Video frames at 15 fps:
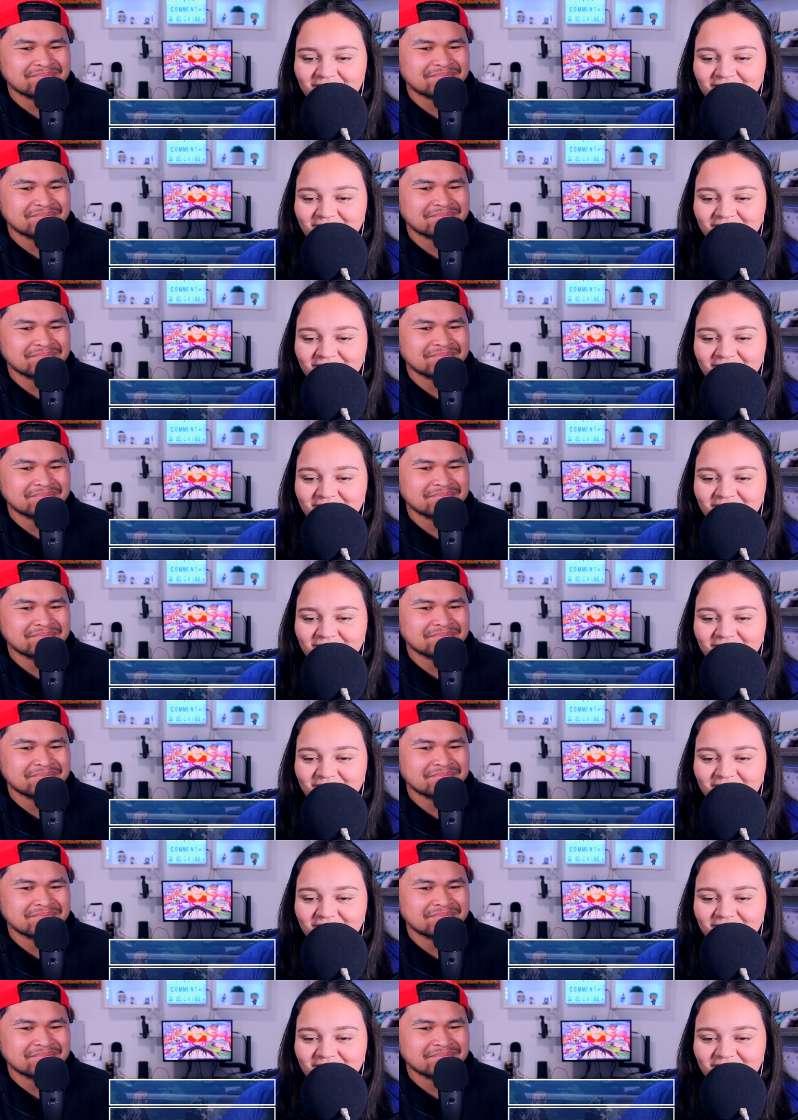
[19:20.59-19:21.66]

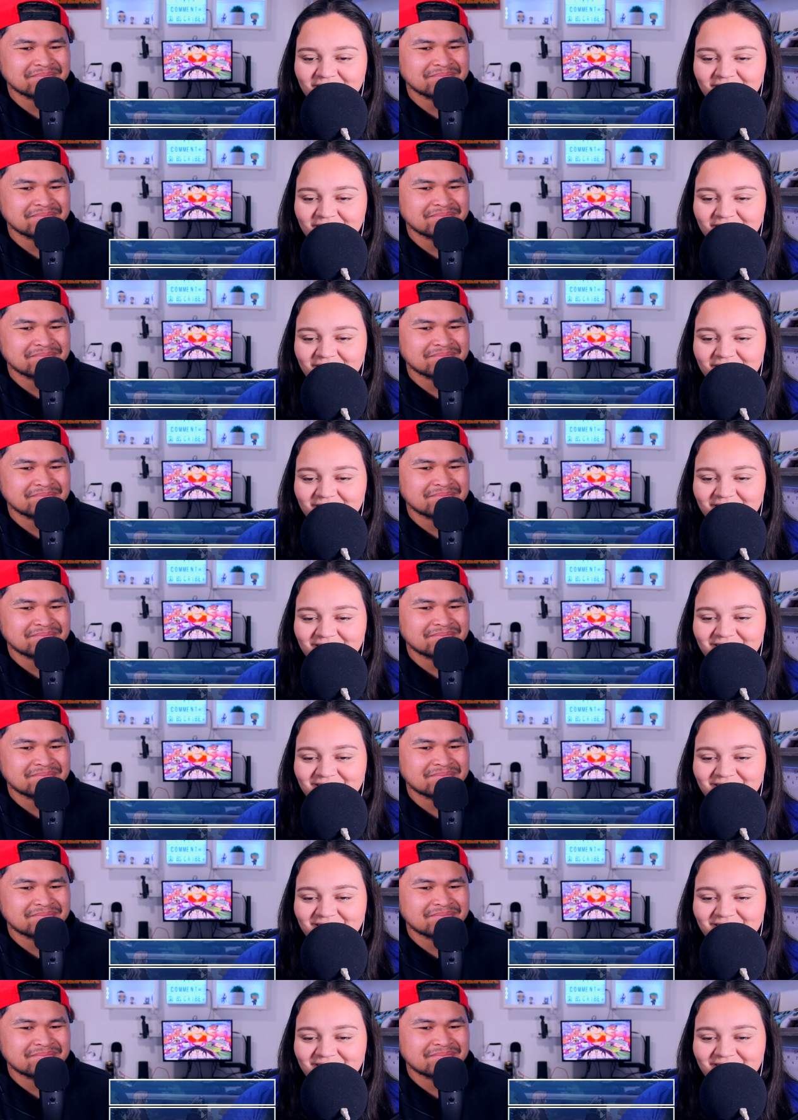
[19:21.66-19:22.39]
Nobody speaks.